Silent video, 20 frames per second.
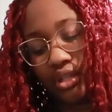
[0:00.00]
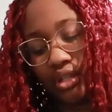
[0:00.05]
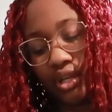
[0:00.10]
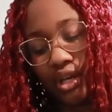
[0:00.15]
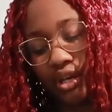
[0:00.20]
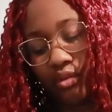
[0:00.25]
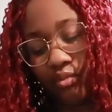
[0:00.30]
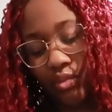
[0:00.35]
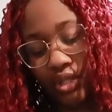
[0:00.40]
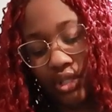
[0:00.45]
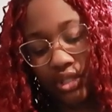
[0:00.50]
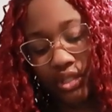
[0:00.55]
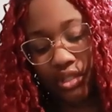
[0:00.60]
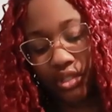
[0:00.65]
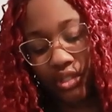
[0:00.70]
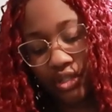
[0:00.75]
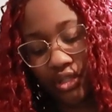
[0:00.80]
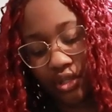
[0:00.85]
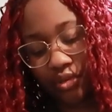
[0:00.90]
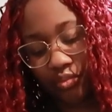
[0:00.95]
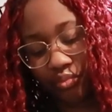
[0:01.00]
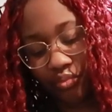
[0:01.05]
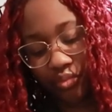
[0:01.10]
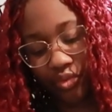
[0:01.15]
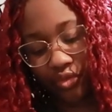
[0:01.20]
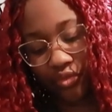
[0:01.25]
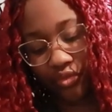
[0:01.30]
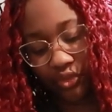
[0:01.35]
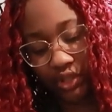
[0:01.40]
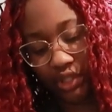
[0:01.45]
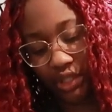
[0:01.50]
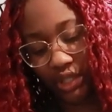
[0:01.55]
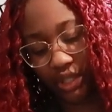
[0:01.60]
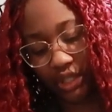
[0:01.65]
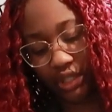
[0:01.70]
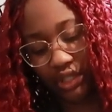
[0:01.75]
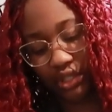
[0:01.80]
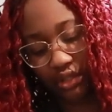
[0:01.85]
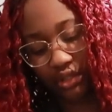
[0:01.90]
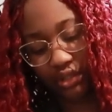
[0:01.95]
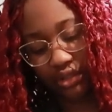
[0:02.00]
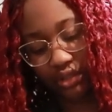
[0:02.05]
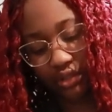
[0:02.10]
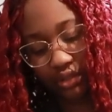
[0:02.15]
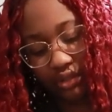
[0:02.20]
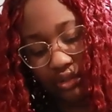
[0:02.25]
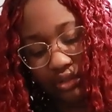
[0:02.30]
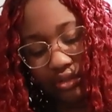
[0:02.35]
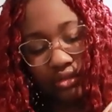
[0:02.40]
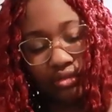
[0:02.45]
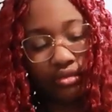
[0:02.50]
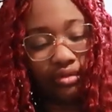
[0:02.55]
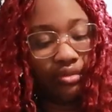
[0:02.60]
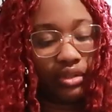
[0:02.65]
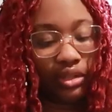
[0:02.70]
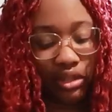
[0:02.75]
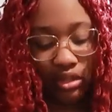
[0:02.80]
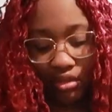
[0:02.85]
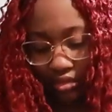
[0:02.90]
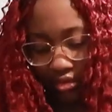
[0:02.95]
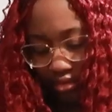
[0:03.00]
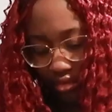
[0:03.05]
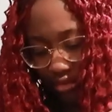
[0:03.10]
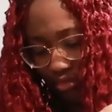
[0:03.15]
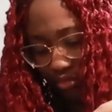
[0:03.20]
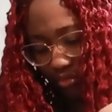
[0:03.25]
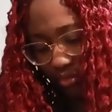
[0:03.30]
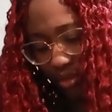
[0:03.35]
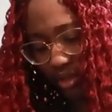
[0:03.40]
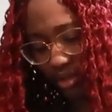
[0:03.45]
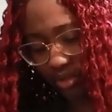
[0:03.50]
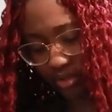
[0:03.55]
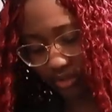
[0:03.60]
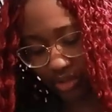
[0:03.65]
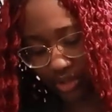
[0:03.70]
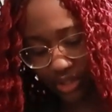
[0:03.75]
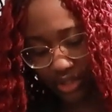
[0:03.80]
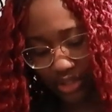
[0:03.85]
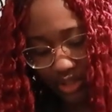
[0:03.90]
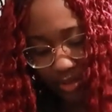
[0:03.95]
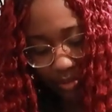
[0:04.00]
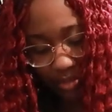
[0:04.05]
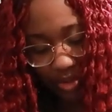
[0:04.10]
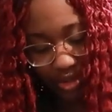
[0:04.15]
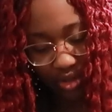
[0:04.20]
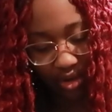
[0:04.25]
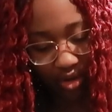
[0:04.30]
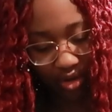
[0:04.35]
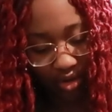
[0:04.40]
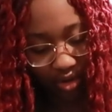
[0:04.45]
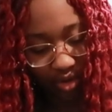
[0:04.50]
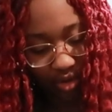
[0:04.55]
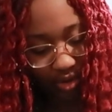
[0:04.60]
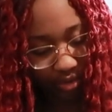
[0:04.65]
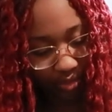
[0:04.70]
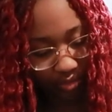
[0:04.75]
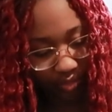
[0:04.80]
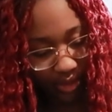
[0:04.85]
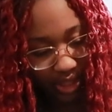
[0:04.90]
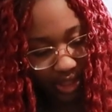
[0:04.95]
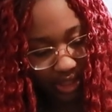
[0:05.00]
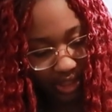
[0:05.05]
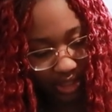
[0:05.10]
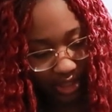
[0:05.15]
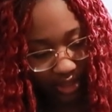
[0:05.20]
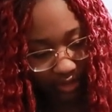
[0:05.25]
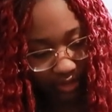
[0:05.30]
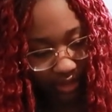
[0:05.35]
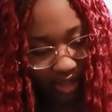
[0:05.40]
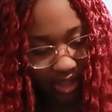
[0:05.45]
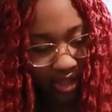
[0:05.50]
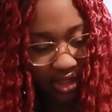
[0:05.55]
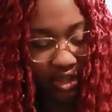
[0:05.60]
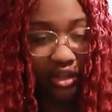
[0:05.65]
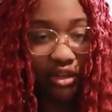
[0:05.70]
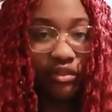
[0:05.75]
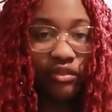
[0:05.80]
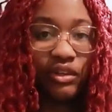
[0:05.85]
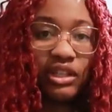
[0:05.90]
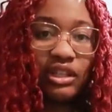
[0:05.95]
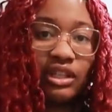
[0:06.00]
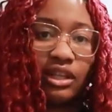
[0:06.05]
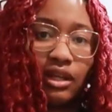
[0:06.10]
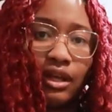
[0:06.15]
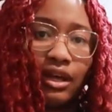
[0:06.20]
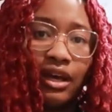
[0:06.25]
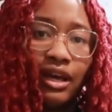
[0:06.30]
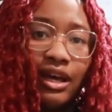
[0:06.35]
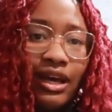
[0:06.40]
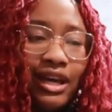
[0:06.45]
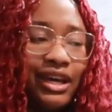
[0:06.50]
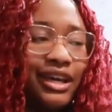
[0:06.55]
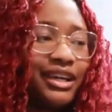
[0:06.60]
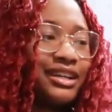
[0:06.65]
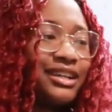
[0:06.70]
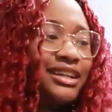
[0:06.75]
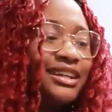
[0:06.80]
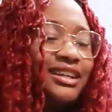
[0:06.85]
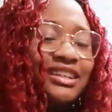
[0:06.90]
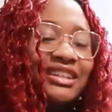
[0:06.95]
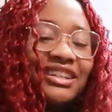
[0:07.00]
not mess this up before the hike. Wow, this zips all the way down here. What the heck?